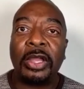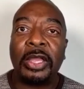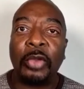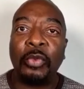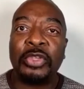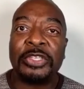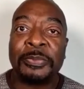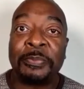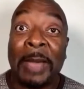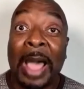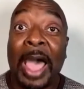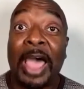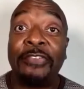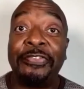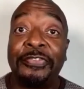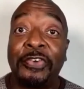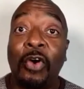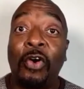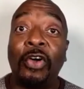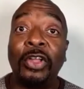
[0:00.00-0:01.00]
It was my
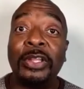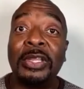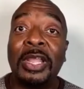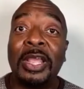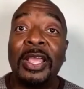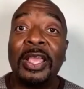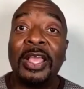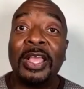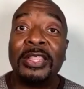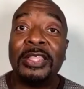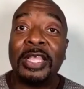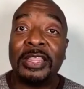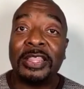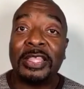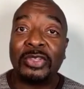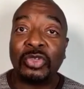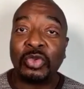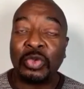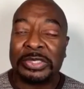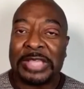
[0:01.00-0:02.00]
fault that
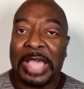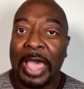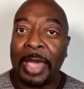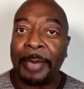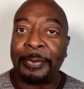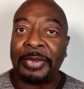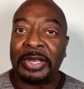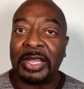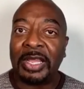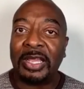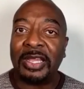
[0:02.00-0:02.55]
this was happening.